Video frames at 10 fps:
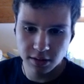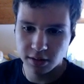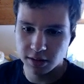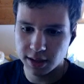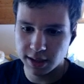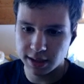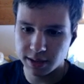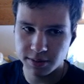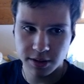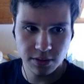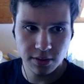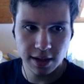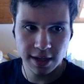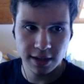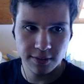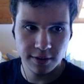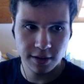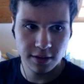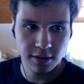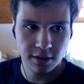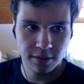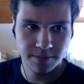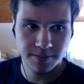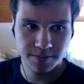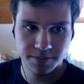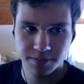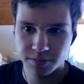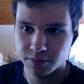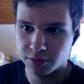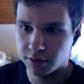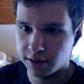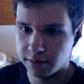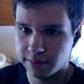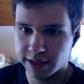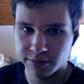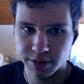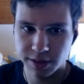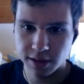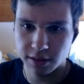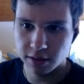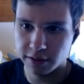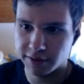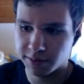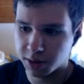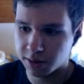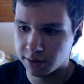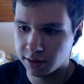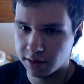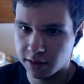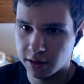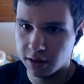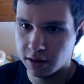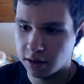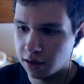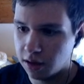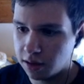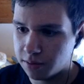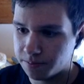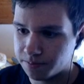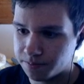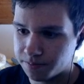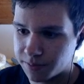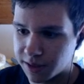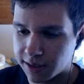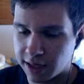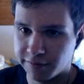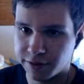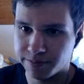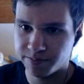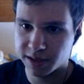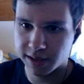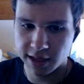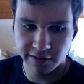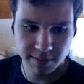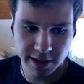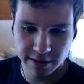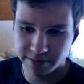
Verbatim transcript: Did he TP to anywhere at all? Poor little Magnus taking a lot of damage down here. Oh! Doesn't have it. Doesn't have the mana.